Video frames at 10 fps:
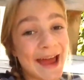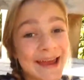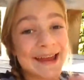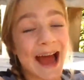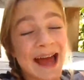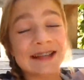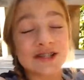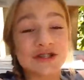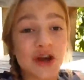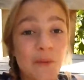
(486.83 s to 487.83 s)
Hey
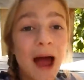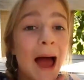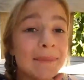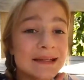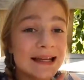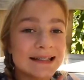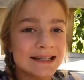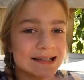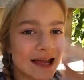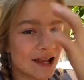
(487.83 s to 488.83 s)
guys, so update
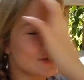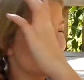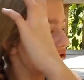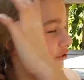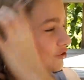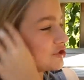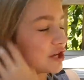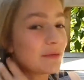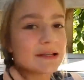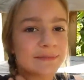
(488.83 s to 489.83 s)
since I last talked
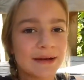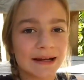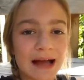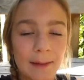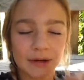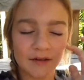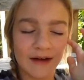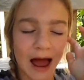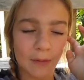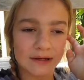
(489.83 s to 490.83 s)
to you. It's been a couple
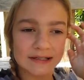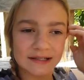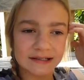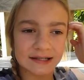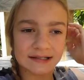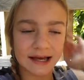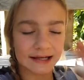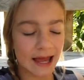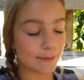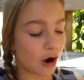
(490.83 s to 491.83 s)
of hours since
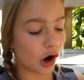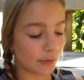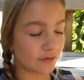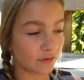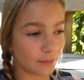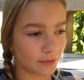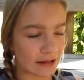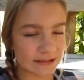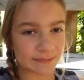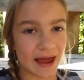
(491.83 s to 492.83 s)
I came home from
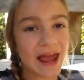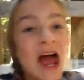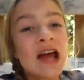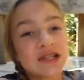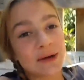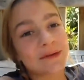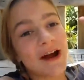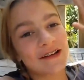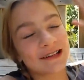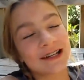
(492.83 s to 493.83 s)
Browns Bay. So I'm
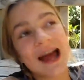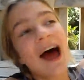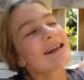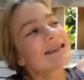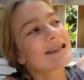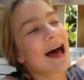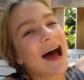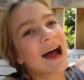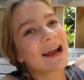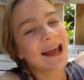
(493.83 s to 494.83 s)
currently
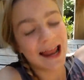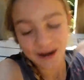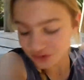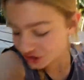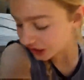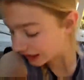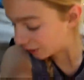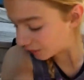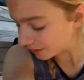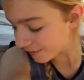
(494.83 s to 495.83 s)
outside and I'm
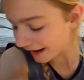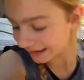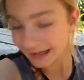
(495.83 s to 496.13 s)
chilling with my